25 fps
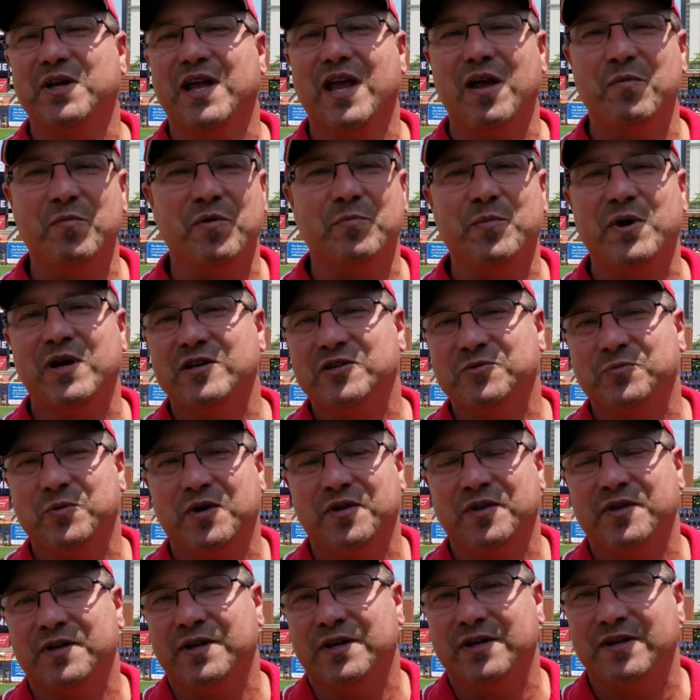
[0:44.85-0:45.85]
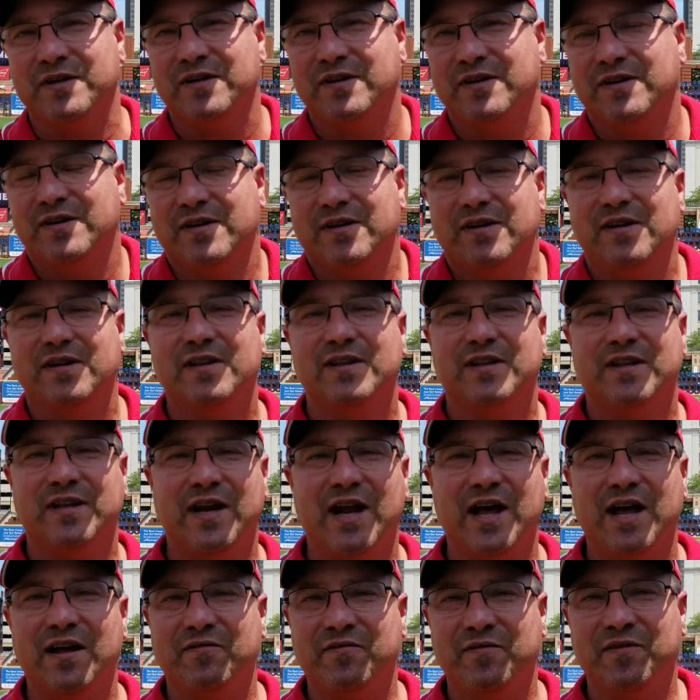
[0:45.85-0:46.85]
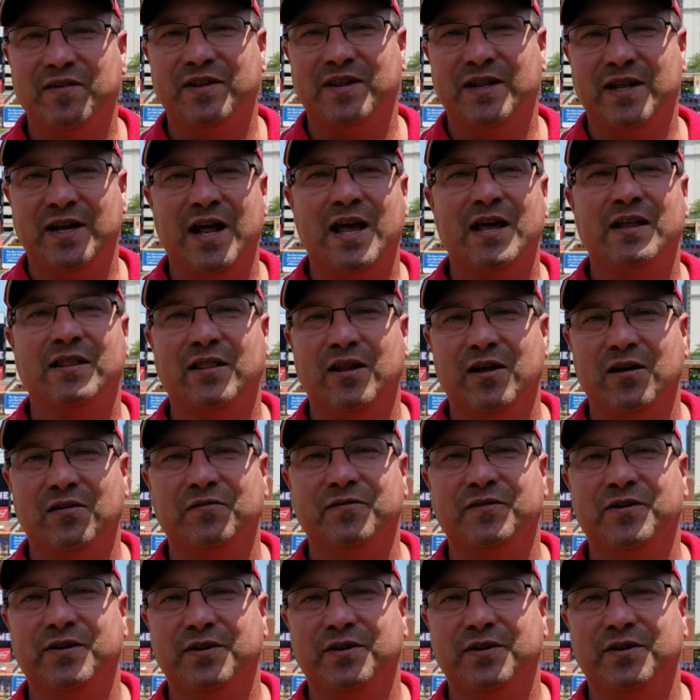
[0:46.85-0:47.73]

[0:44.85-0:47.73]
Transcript: game of baseball that that I that I loved.